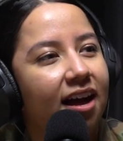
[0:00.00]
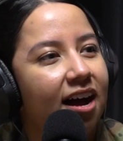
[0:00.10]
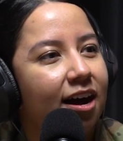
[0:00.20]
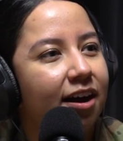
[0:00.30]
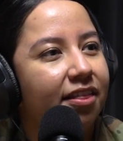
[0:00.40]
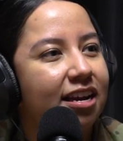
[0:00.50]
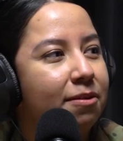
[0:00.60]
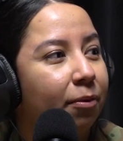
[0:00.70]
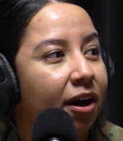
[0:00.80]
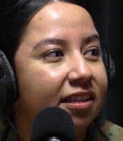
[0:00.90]
The
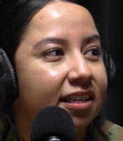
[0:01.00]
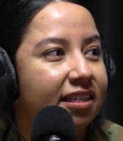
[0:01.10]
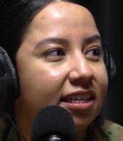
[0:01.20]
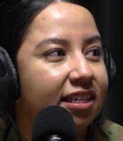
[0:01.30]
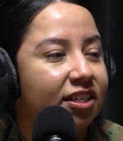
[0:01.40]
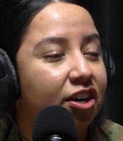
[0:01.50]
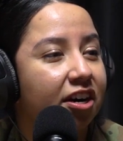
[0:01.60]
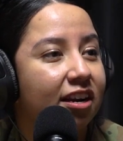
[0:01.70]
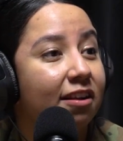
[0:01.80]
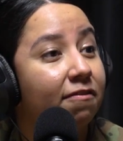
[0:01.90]
in-processing
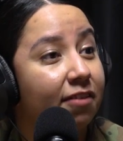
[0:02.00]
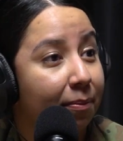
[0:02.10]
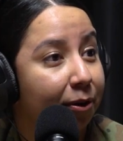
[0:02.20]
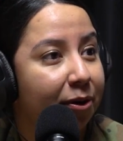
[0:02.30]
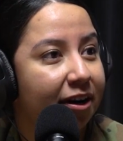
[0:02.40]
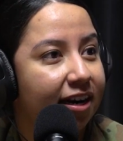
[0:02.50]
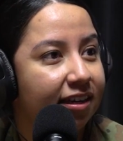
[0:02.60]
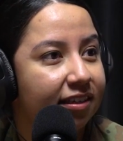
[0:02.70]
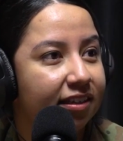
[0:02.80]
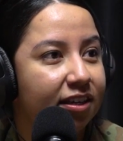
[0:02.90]
started in
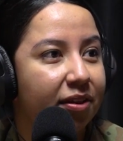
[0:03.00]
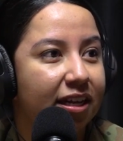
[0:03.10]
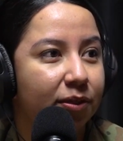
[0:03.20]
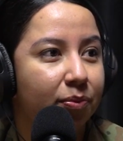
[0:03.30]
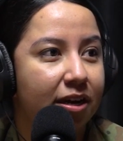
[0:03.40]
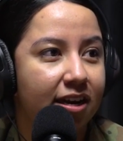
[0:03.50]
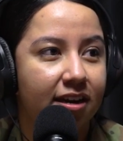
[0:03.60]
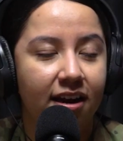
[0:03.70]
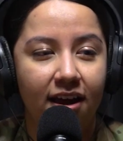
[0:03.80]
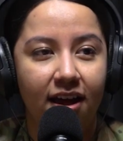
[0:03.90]
February. So that's
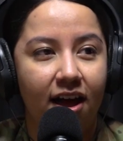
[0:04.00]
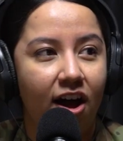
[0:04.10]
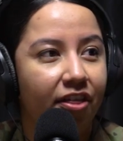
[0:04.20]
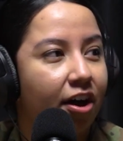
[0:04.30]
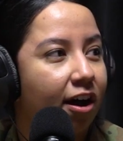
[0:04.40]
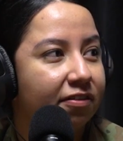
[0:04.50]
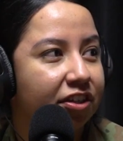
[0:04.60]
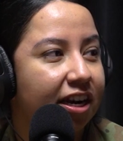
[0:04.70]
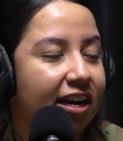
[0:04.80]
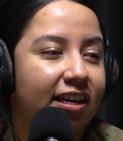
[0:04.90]
when all the
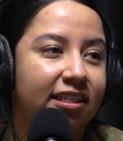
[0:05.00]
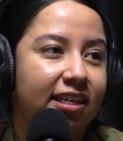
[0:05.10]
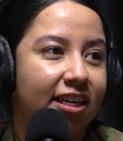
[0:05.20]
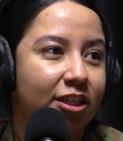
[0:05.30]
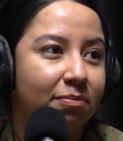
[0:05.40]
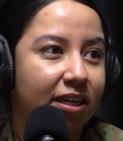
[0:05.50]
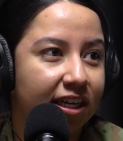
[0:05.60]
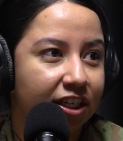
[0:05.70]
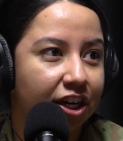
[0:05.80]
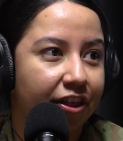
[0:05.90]
officer candidates got to meet
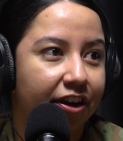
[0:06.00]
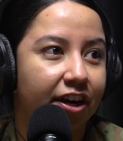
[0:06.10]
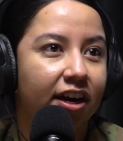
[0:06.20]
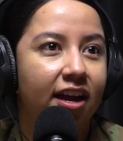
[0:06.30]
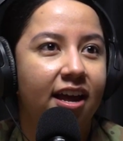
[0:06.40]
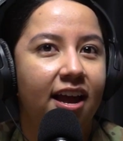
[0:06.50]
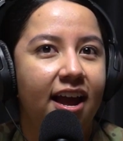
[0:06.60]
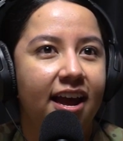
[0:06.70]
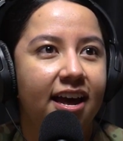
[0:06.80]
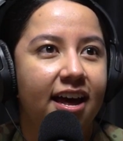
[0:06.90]
each other,
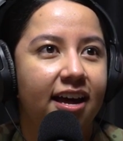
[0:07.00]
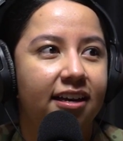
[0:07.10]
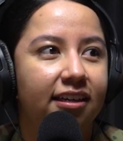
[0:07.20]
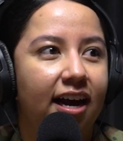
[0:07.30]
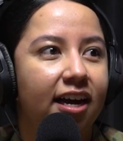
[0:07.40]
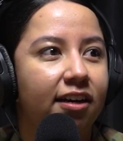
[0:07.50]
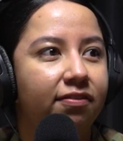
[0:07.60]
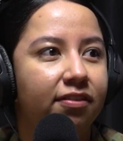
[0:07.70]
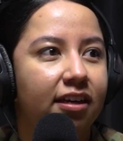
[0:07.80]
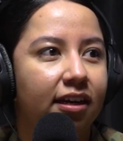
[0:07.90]
and kind
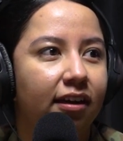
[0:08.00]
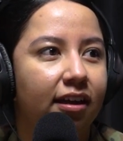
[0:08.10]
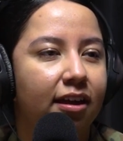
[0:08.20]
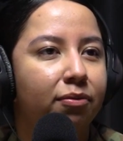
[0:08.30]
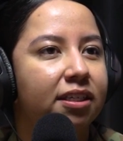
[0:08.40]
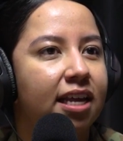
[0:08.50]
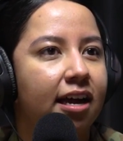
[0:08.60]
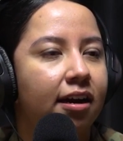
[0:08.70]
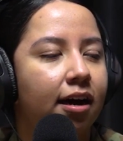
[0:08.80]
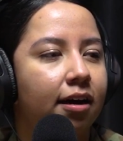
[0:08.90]
of it was
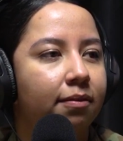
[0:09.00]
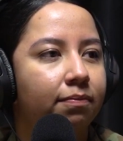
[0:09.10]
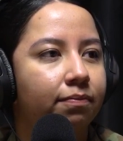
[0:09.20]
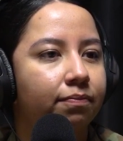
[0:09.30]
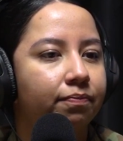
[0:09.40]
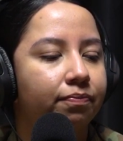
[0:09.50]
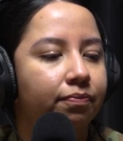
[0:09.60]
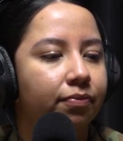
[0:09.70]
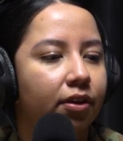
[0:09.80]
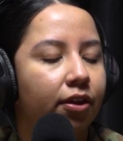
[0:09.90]
that
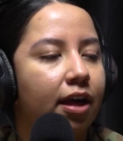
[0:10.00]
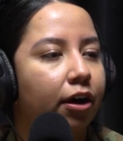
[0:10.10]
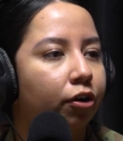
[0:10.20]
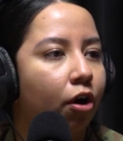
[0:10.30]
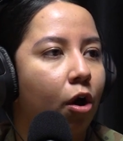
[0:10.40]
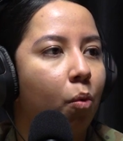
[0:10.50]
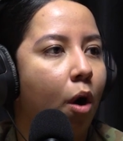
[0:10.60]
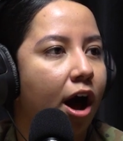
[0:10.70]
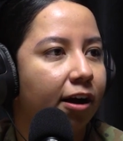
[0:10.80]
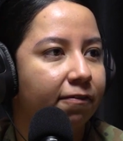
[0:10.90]
crawl
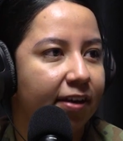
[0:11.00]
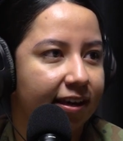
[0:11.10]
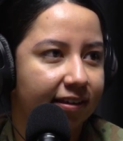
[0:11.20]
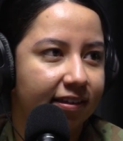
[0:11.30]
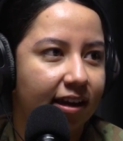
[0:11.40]
walk phase.